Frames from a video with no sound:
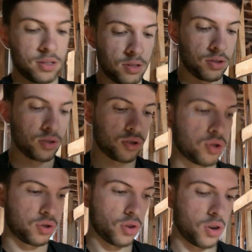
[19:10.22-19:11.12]

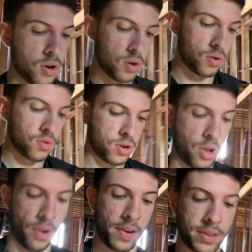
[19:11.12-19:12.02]
So
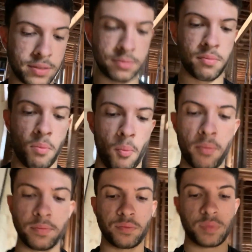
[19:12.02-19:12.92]

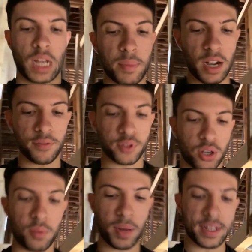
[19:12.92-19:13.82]
I might have to
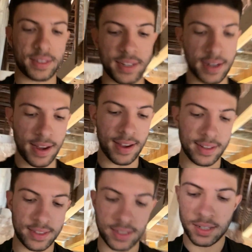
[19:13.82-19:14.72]
go by
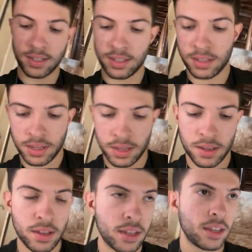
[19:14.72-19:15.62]
tonight
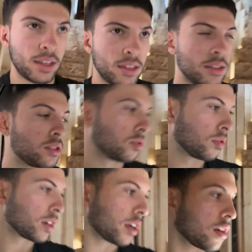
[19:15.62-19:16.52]
to
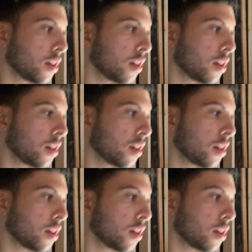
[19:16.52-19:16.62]
another